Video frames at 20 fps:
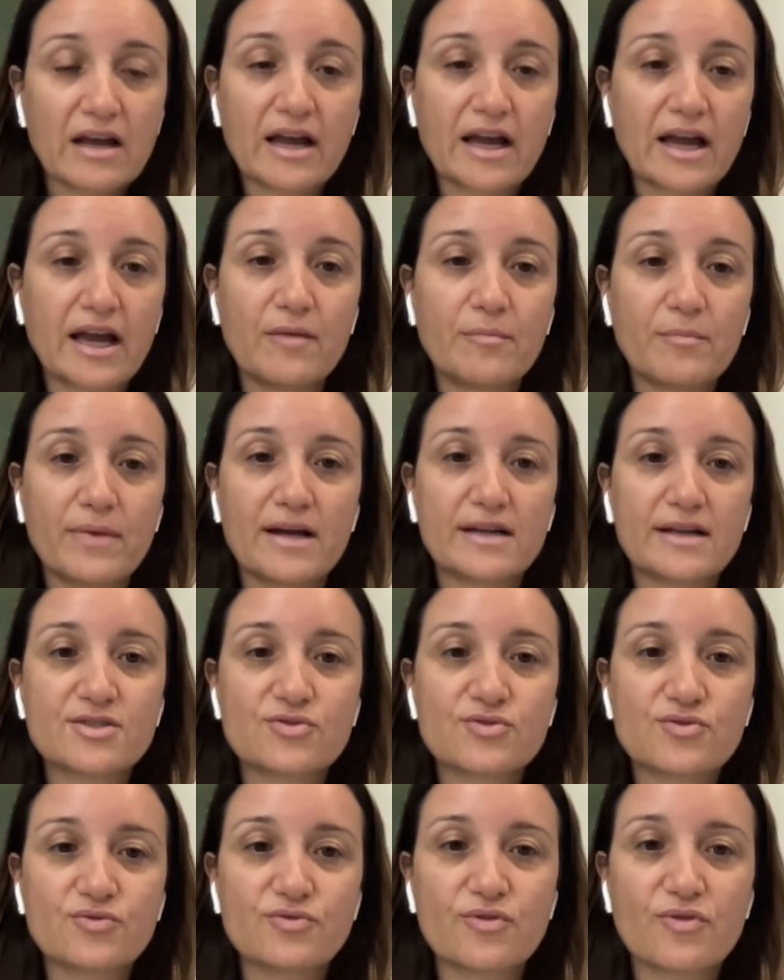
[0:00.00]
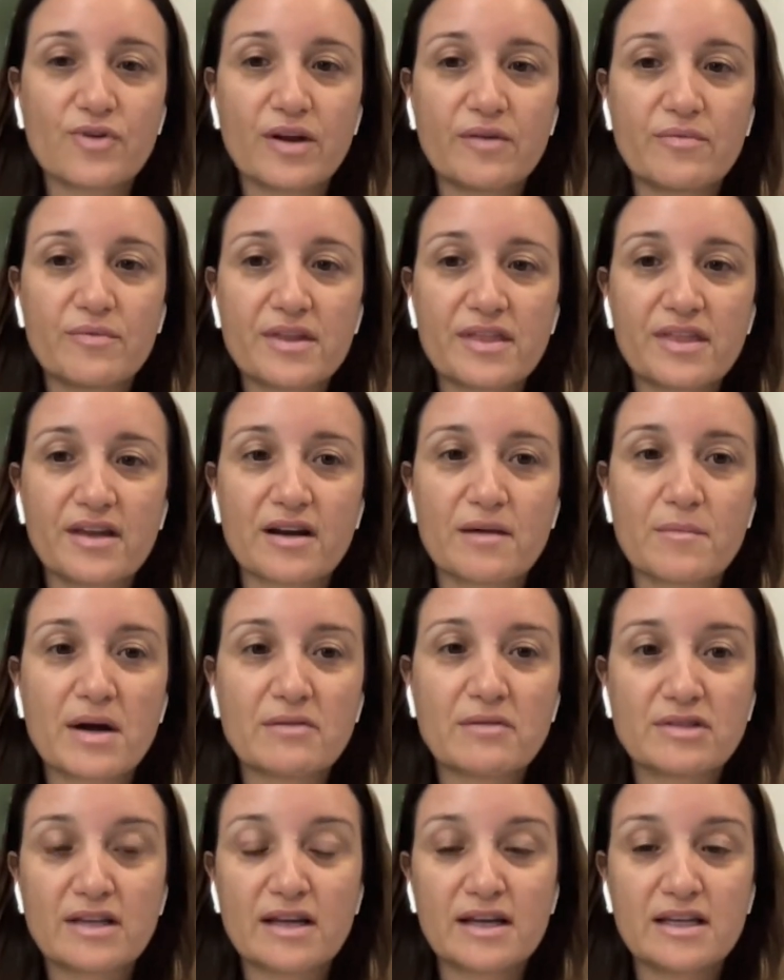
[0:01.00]
help us to know everything
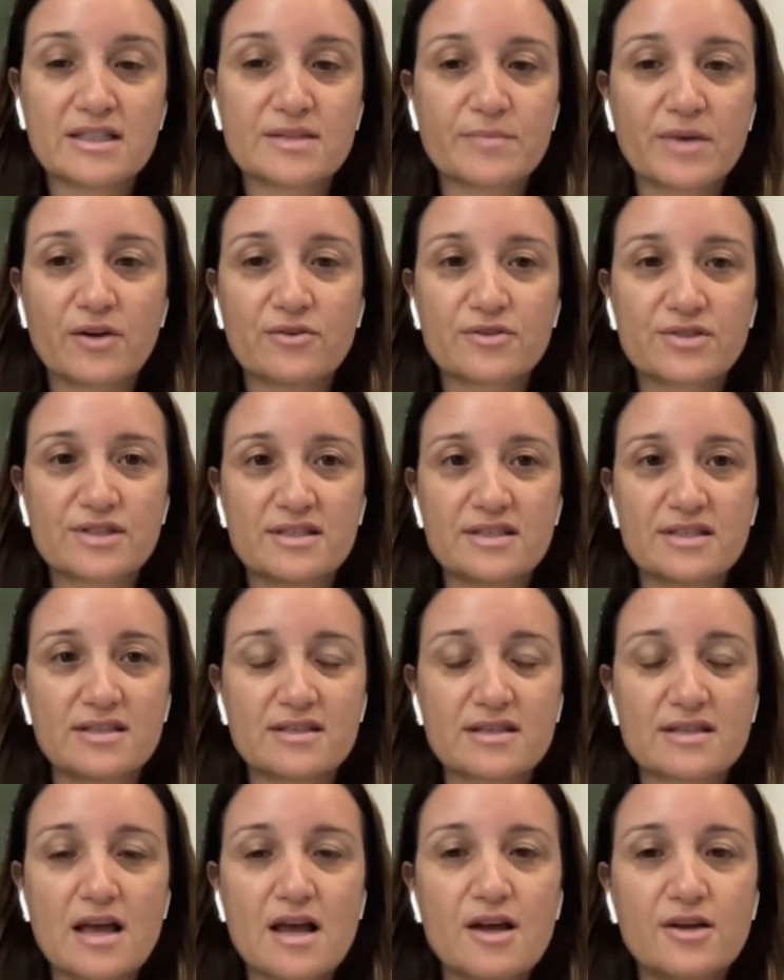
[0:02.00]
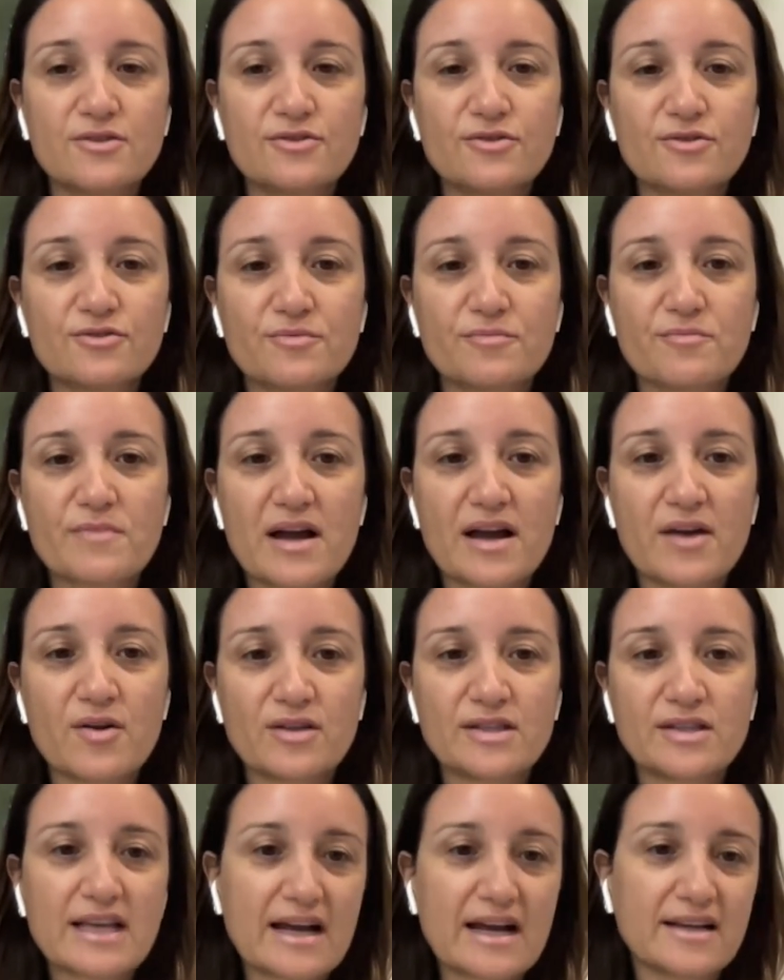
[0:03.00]
about this, because this is not my
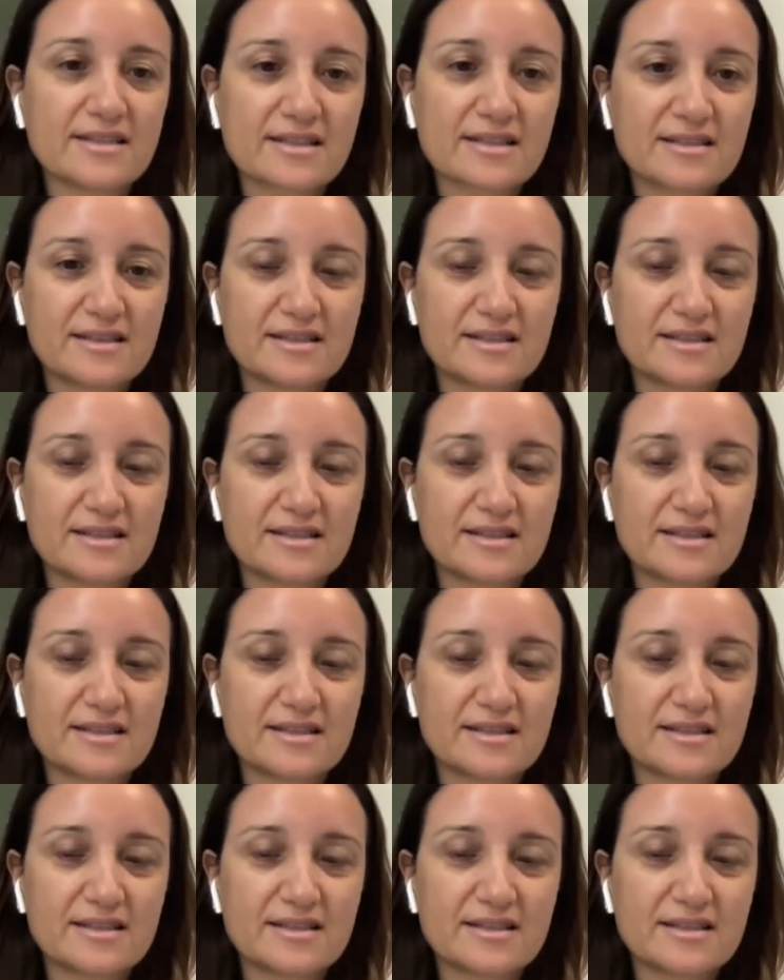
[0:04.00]
task.